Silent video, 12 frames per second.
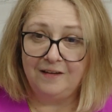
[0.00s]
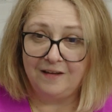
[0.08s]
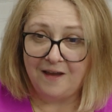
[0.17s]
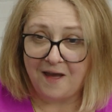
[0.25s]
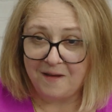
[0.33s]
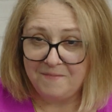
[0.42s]

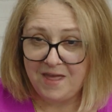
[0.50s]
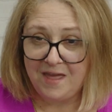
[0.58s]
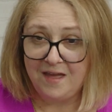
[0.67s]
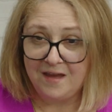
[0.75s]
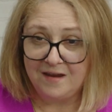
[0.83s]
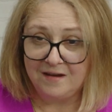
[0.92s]

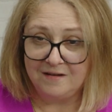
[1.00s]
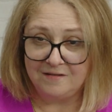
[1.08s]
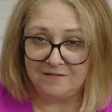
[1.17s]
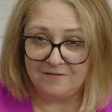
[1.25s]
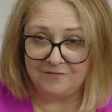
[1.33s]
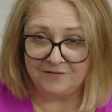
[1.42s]
coming
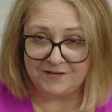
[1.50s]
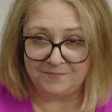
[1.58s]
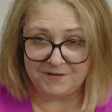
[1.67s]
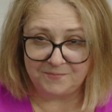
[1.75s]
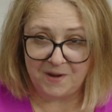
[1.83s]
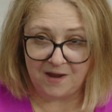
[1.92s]

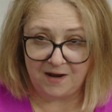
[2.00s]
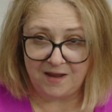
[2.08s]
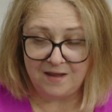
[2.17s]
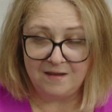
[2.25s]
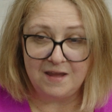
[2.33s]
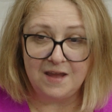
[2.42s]
Christmas party
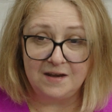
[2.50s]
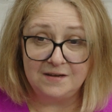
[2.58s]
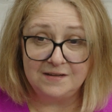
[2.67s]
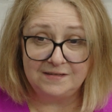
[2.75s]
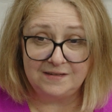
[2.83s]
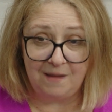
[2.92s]
in
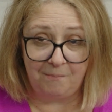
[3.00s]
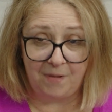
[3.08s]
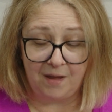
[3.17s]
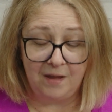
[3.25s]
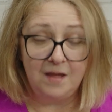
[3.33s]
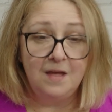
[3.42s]

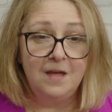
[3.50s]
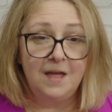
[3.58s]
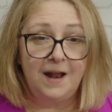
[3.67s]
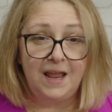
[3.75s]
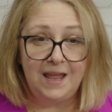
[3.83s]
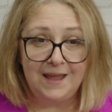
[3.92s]
December
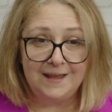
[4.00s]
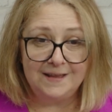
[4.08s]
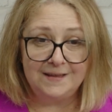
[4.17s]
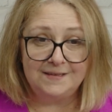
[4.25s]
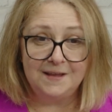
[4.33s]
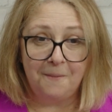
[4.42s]

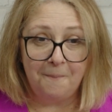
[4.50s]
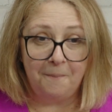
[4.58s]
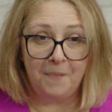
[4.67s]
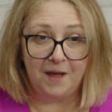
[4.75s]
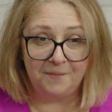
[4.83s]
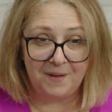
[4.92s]
is
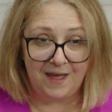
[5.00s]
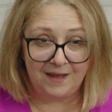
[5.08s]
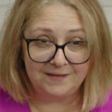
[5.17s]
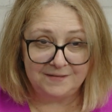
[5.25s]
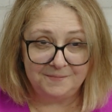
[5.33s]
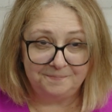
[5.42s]
mug
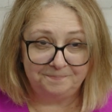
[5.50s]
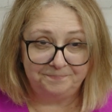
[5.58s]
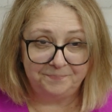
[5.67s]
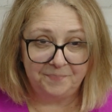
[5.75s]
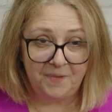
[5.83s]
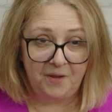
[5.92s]
bags.
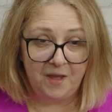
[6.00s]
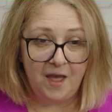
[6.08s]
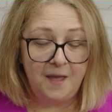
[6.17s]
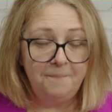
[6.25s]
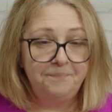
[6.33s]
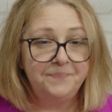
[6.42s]
Okay,
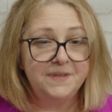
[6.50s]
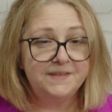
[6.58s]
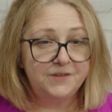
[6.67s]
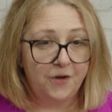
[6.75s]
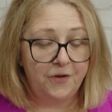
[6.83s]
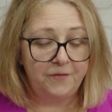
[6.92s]

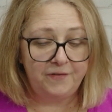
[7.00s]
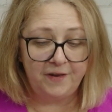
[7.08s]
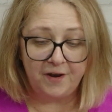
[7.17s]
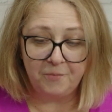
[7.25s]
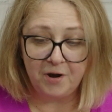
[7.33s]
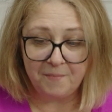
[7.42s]
so if you don't
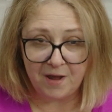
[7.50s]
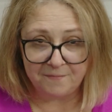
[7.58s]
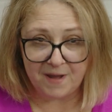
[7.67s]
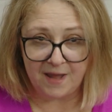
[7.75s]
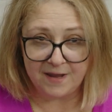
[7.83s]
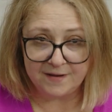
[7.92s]
know what a mug
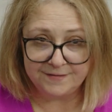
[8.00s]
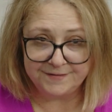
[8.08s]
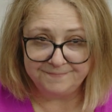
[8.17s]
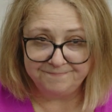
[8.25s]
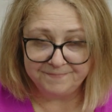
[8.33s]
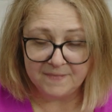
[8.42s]
bag is,
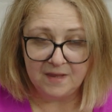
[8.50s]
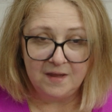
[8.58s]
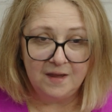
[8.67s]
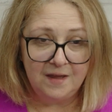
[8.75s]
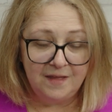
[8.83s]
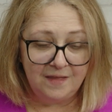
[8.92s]

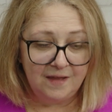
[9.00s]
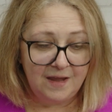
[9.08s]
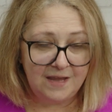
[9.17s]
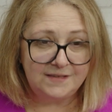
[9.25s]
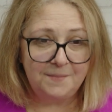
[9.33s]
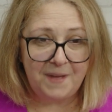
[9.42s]

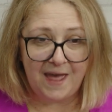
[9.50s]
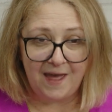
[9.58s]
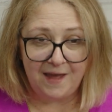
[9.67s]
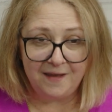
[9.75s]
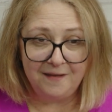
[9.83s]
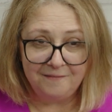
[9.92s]
it's a
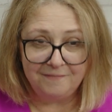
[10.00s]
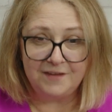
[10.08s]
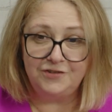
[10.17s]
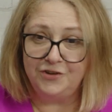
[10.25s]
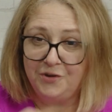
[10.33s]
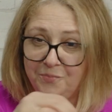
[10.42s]
bag that
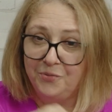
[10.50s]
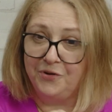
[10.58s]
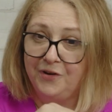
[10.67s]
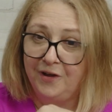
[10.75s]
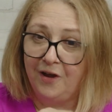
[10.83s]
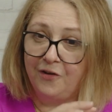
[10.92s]
you can put
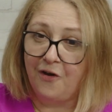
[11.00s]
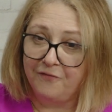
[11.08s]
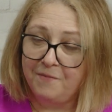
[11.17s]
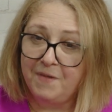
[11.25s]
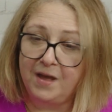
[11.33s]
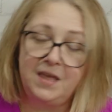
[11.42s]
a coffee
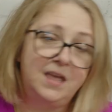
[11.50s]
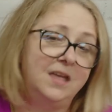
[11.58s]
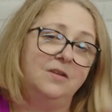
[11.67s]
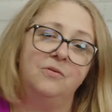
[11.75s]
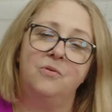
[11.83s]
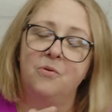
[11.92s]
mug
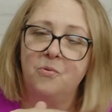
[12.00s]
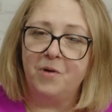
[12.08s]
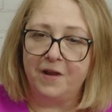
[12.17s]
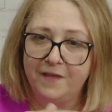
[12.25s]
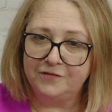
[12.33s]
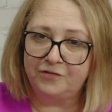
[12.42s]
in, or one
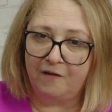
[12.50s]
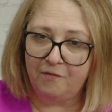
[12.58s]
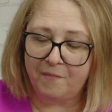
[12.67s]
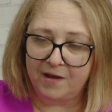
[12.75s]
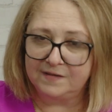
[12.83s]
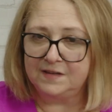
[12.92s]
of those travel
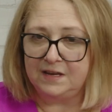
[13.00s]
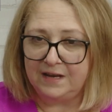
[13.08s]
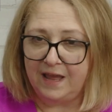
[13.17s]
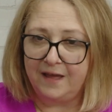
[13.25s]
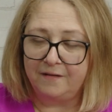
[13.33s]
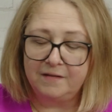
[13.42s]
mugs in
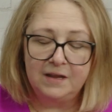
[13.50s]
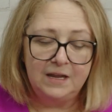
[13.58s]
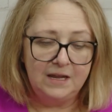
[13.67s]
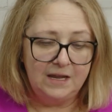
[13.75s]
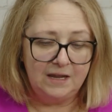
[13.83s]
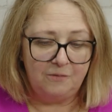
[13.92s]
now,
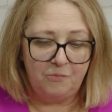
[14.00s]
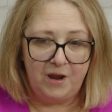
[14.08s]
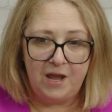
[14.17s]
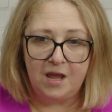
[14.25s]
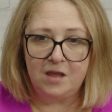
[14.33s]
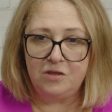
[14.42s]

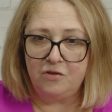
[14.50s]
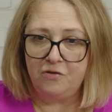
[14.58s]
where you